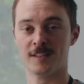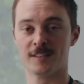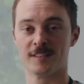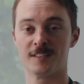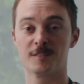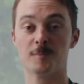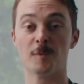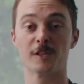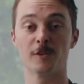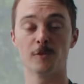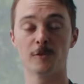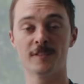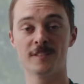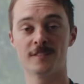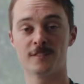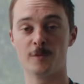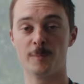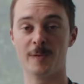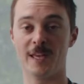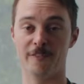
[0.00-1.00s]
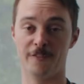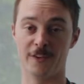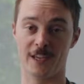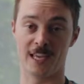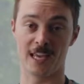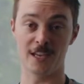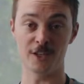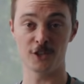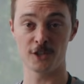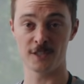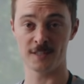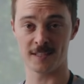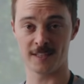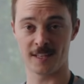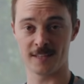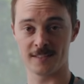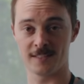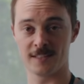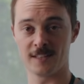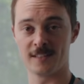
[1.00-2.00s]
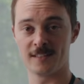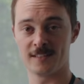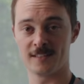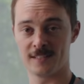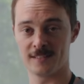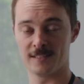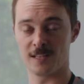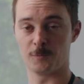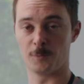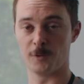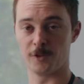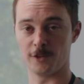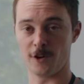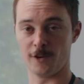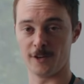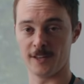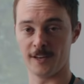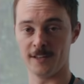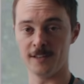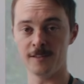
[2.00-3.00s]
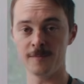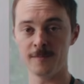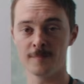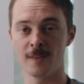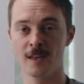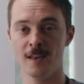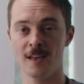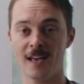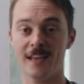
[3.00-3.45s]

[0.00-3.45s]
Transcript: This molecule needs to be efficacious against the disease that we're targeting